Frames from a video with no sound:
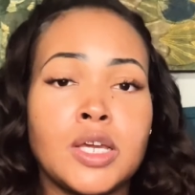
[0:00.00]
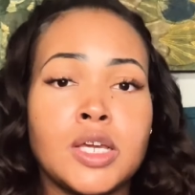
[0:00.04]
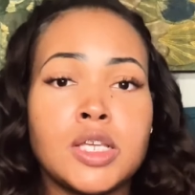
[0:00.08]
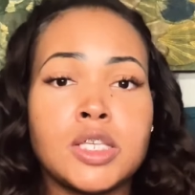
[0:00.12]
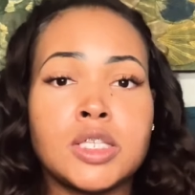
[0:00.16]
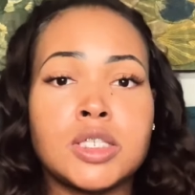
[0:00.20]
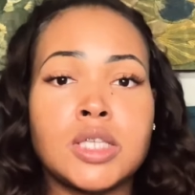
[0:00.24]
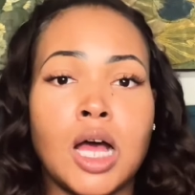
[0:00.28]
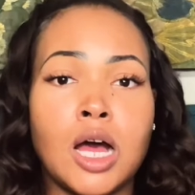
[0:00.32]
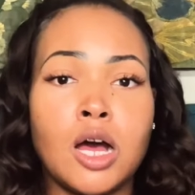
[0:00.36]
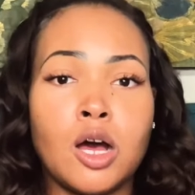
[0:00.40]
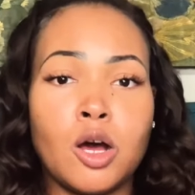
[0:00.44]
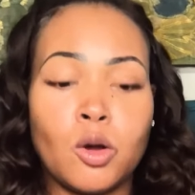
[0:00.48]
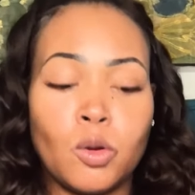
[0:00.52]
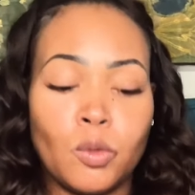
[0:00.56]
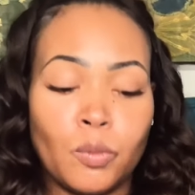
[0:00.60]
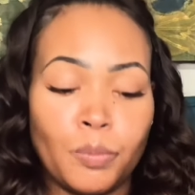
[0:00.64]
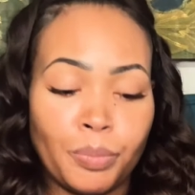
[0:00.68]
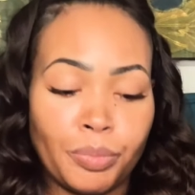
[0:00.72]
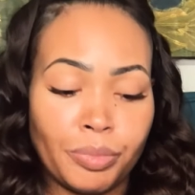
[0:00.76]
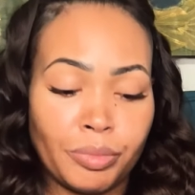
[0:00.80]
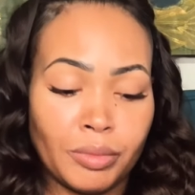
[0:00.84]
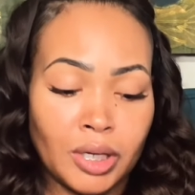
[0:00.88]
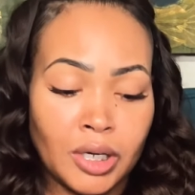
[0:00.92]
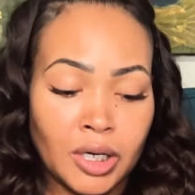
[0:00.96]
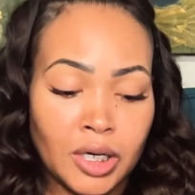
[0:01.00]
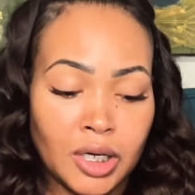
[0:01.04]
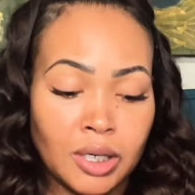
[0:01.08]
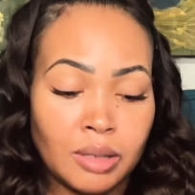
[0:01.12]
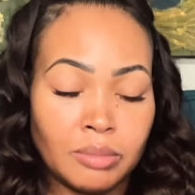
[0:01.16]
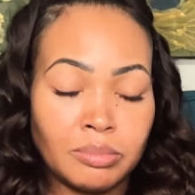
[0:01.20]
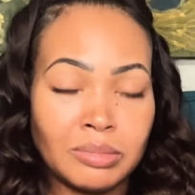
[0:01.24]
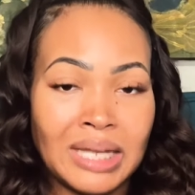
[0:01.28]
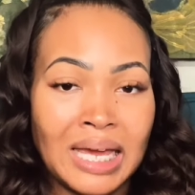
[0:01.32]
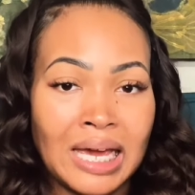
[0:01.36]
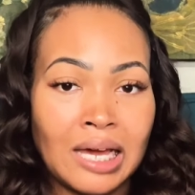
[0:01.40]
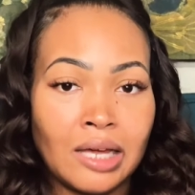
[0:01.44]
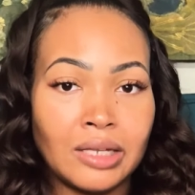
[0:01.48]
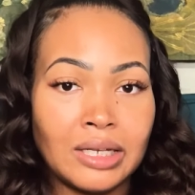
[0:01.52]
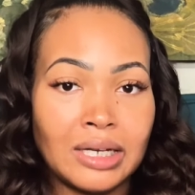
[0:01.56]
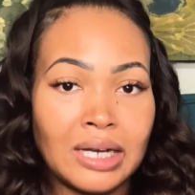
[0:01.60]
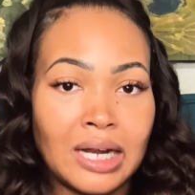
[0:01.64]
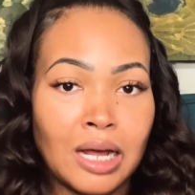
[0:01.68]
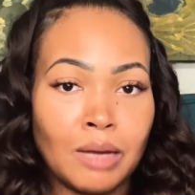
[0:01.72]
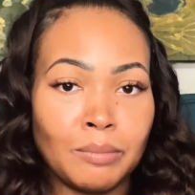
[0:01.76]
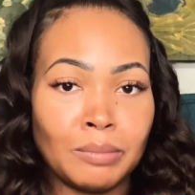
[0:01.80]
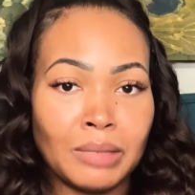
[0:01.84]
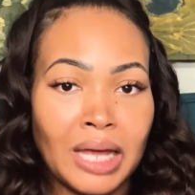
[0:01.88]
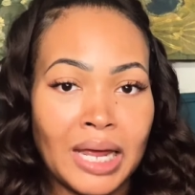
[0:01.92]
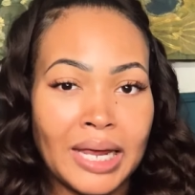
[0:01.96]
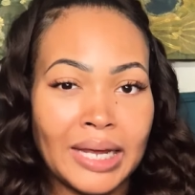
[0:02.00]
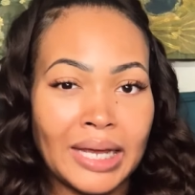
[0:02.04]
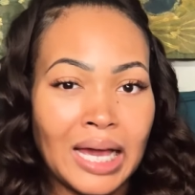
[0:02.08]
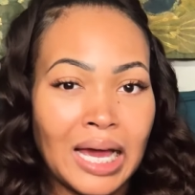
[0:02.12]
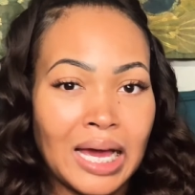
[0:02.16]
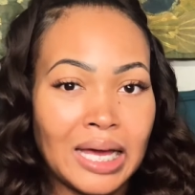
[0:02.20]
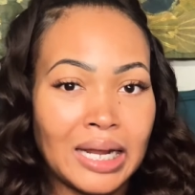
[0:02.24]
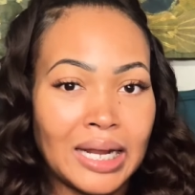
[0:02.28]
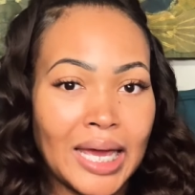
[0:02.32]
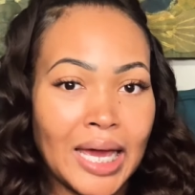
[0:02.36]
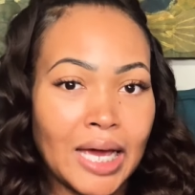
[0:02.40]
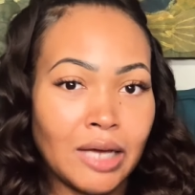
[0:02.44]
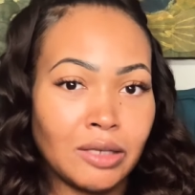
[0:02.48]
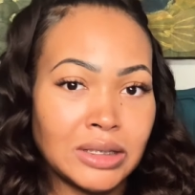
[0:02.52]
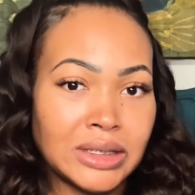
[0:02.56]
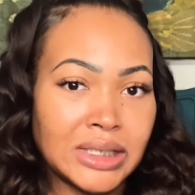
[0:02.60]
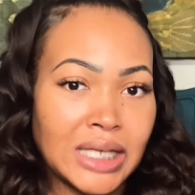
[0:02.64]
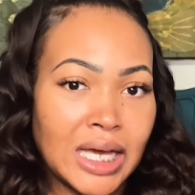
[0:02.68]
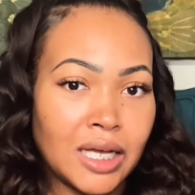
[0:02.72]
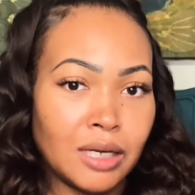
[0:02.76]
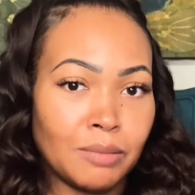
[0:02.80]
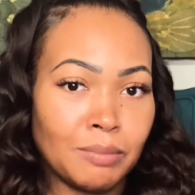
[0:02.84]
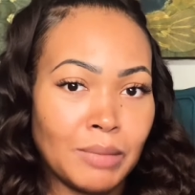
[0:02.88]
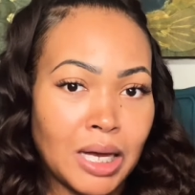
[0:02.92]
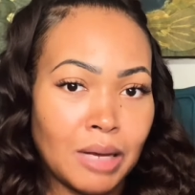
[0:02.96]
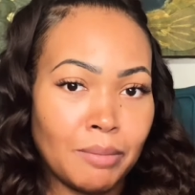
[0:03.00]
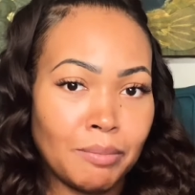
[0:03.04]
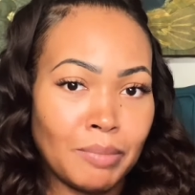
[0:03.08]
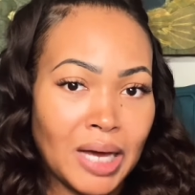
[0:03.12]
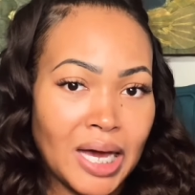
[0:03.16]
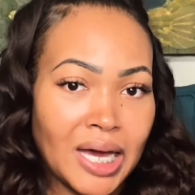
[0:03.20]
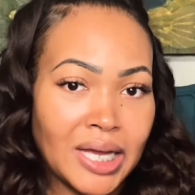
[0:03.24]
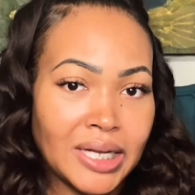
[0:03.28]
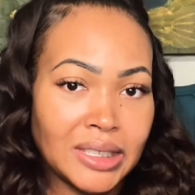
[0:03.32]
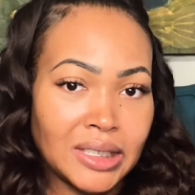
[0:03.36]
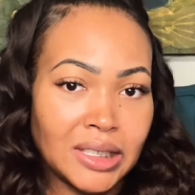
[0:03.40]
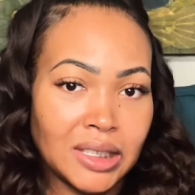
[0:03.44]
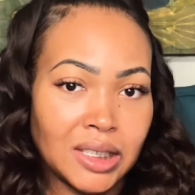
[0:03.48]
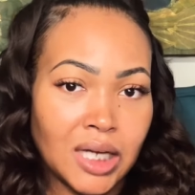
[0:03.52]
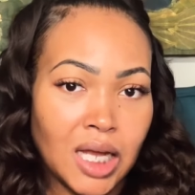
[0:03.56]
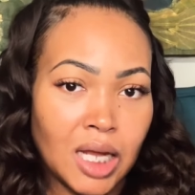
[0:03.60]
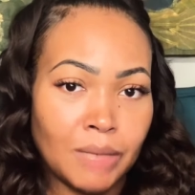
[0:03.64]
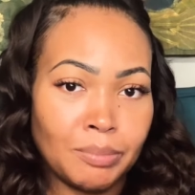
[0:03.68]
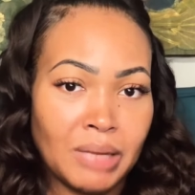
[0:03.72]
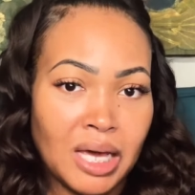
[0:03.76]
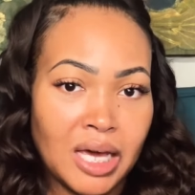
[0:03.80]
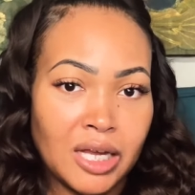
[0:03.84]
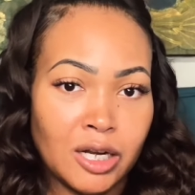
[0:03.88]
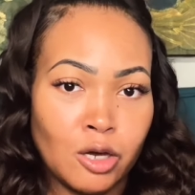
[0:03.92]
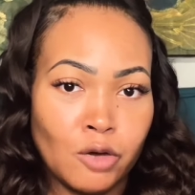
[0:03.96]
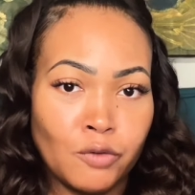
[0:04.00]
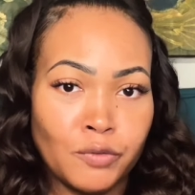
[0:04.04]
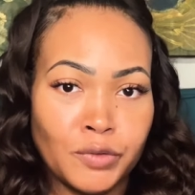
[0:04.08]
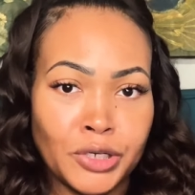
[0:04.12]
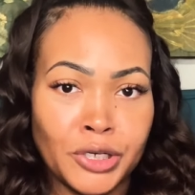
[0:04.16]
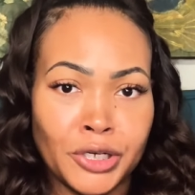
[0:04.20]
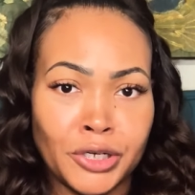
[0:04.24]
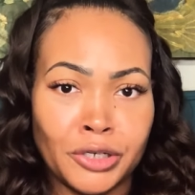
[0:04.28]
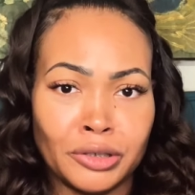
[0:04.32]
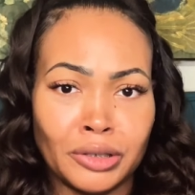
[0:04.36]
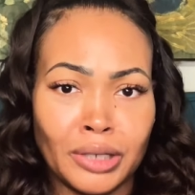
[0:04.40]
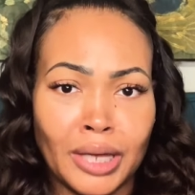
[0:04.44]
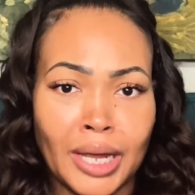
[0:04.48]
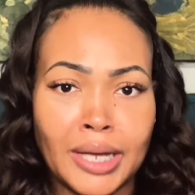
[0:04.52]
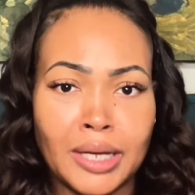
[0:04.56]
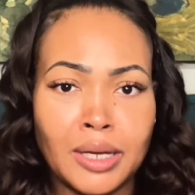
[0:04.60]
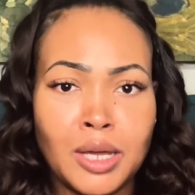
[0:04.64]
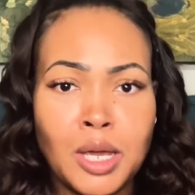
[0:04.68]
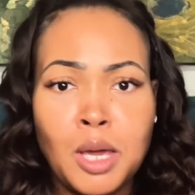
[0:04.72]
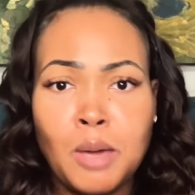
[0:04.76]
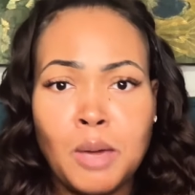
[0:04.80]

So now that I'm like kind of outside of my body and I'm not over there like